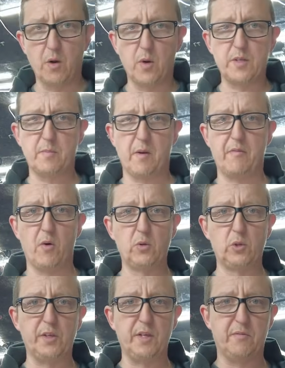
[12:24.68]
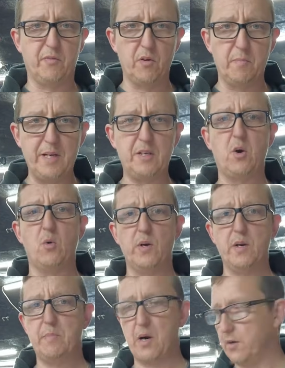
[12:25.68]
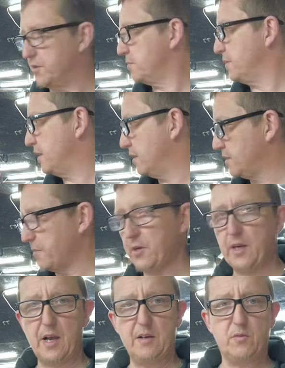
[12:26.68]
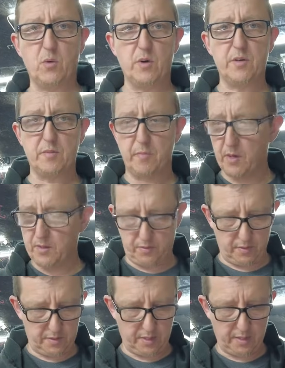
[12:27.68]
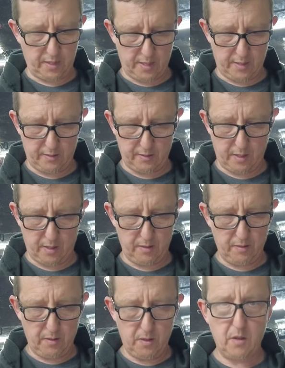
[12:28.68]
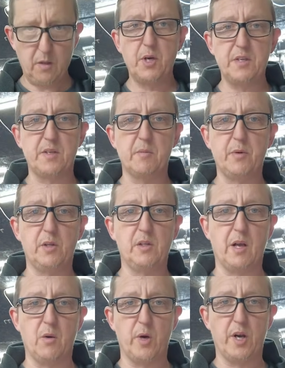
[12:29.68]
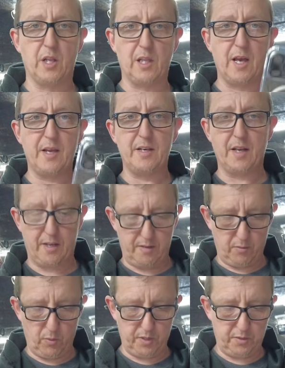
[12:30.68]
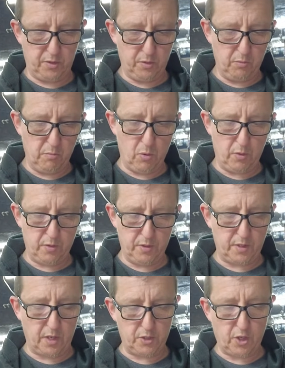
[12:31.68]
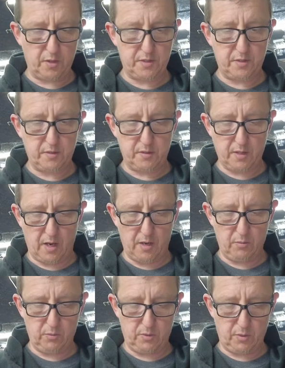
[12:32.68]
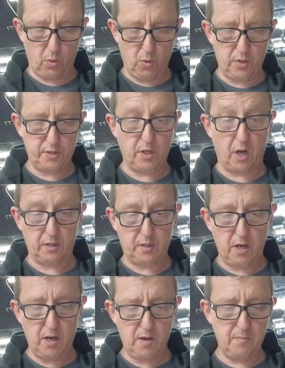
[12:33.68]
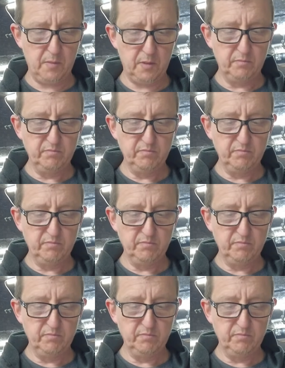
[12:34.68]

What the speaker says: I was on my phone looking for Minn Kota parts because I'm going to have to order some parts for this thing. And pretty simple. I went online. I went to motors.johnsonoutdoors.com.